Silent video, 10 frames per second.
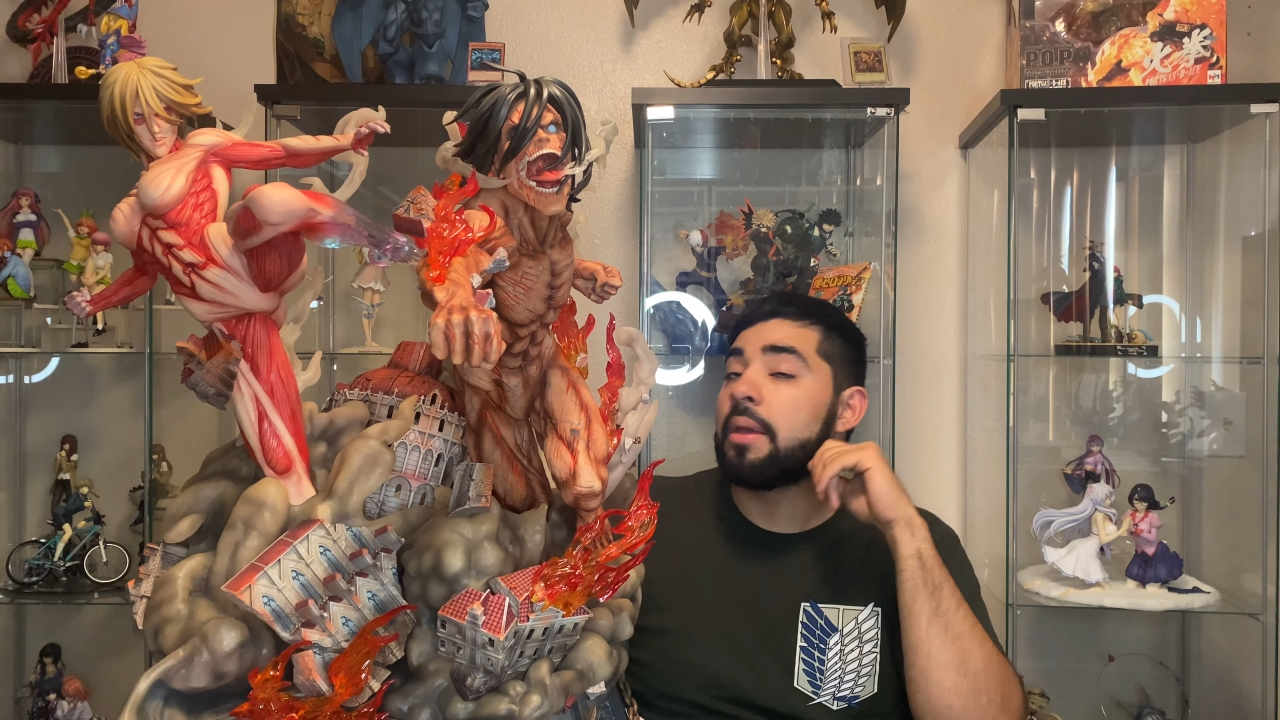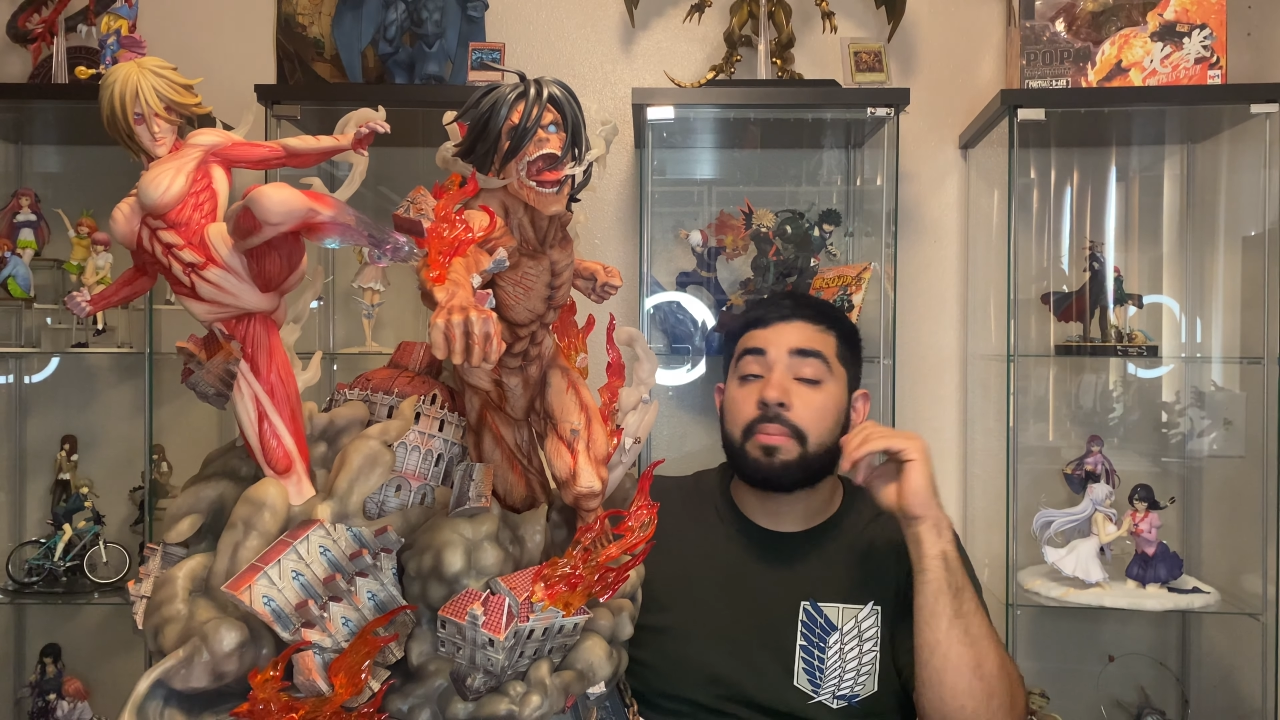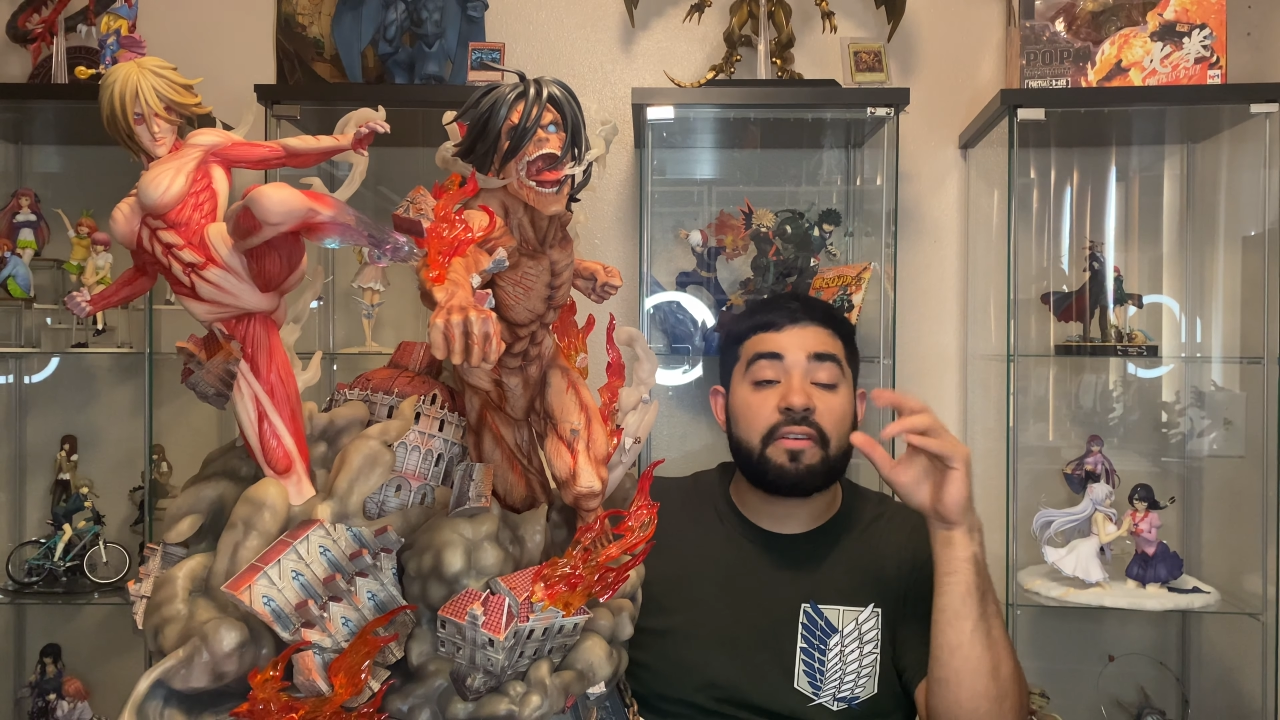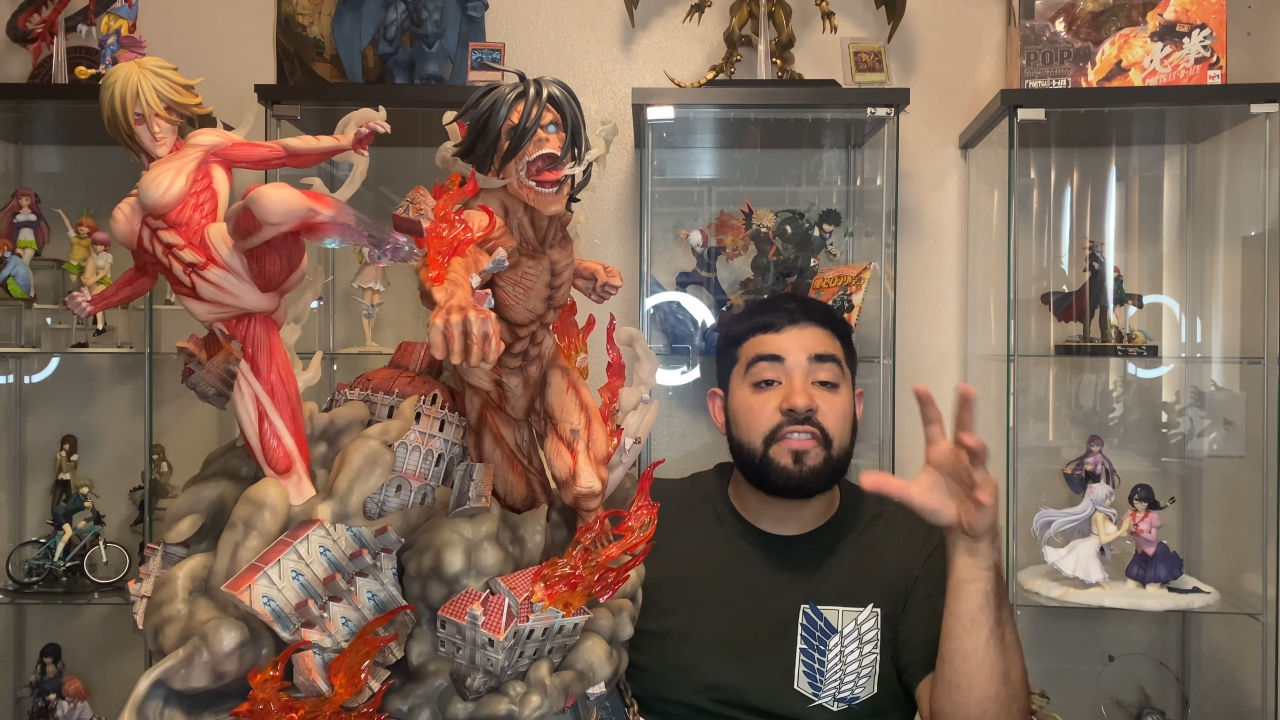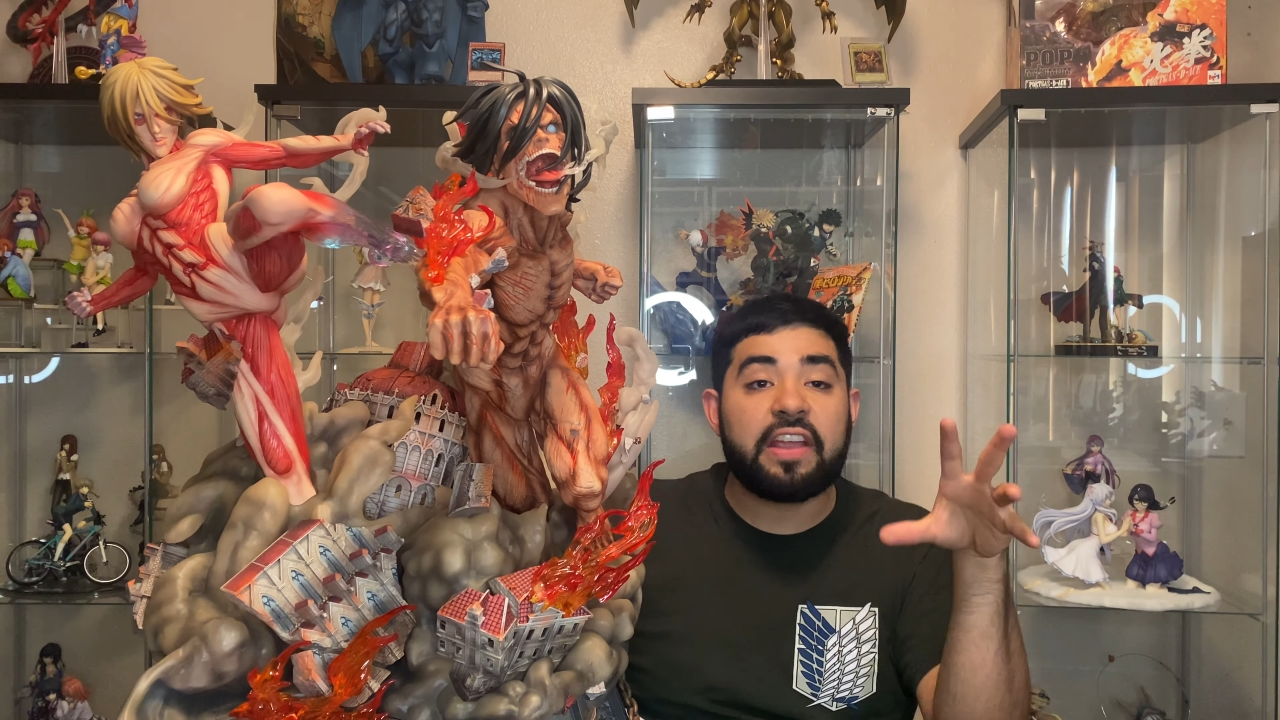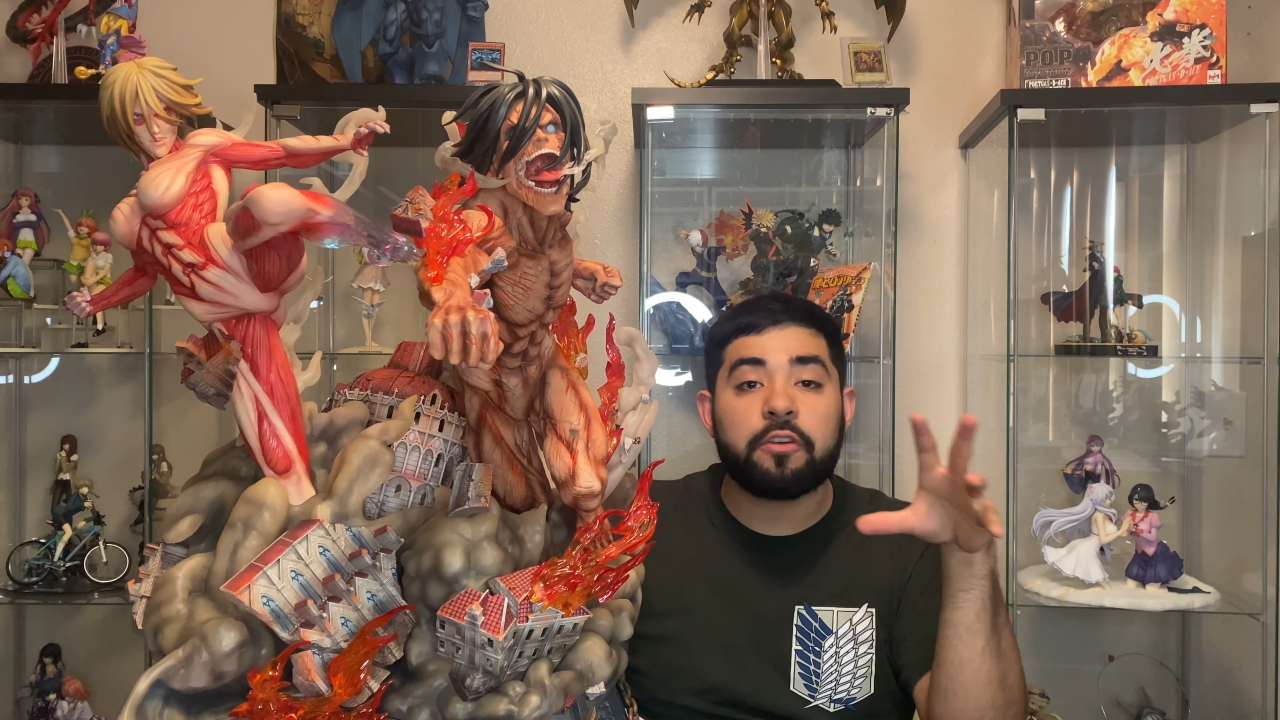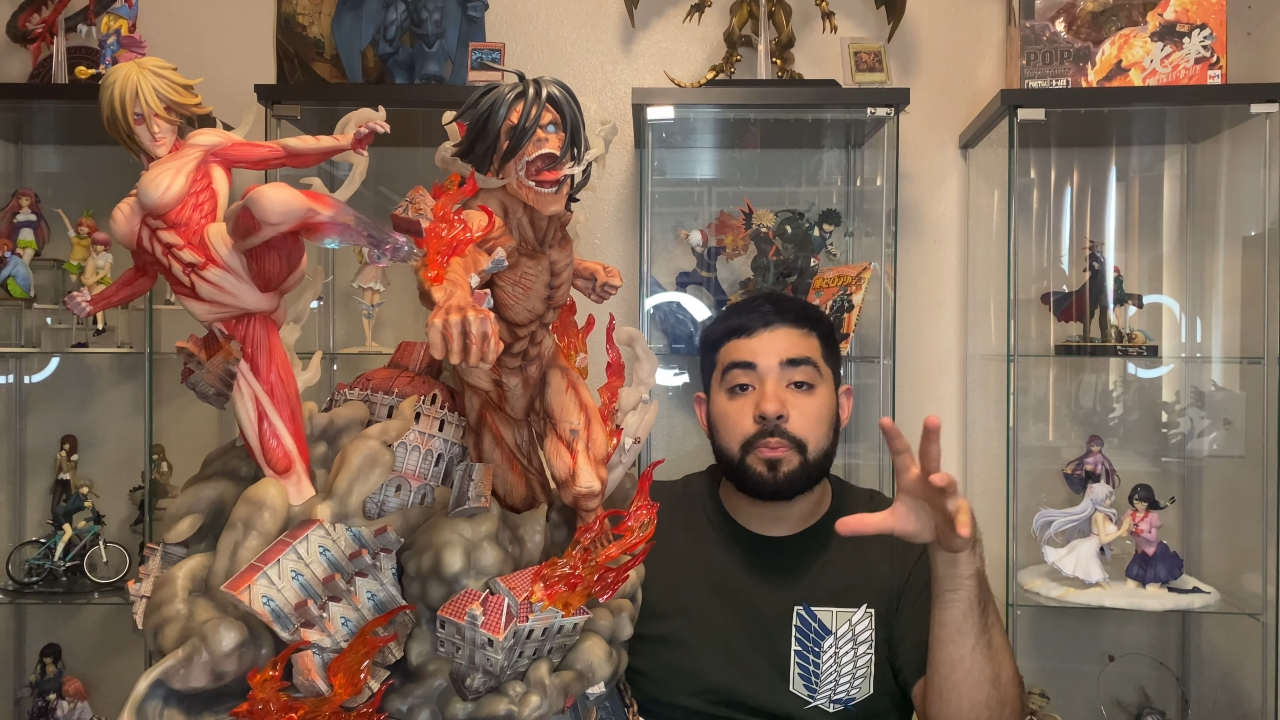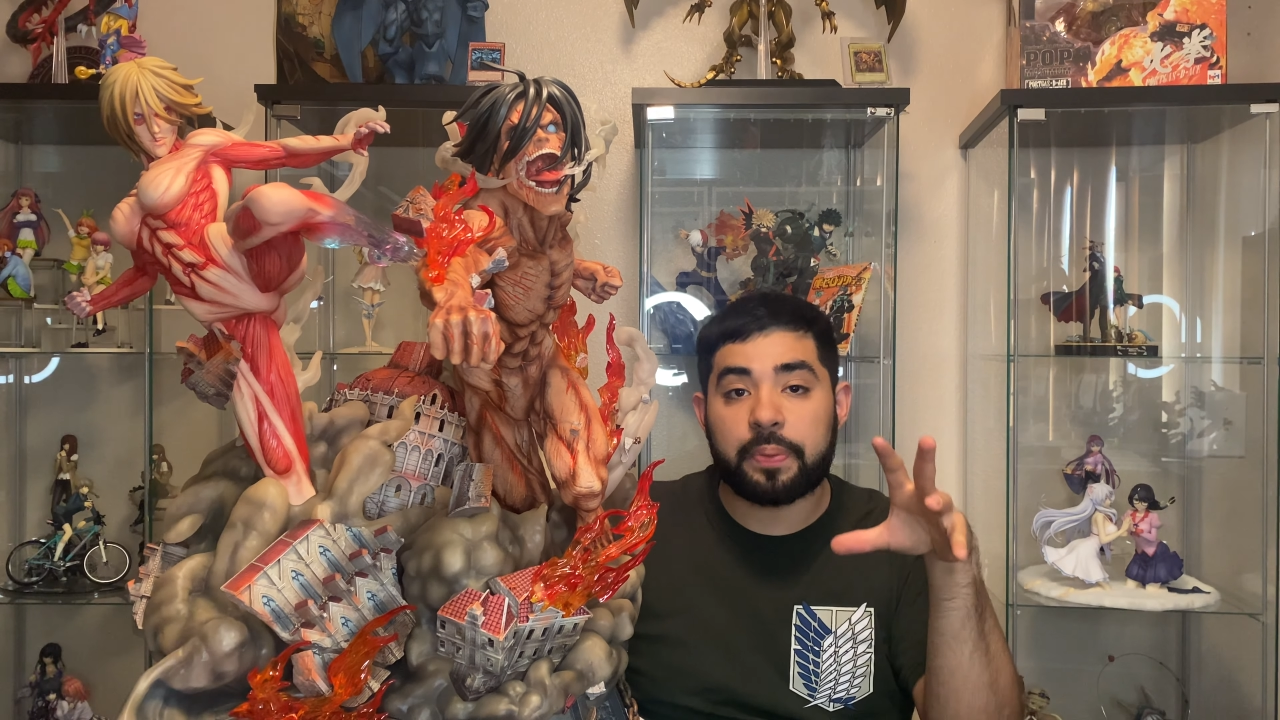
My favorite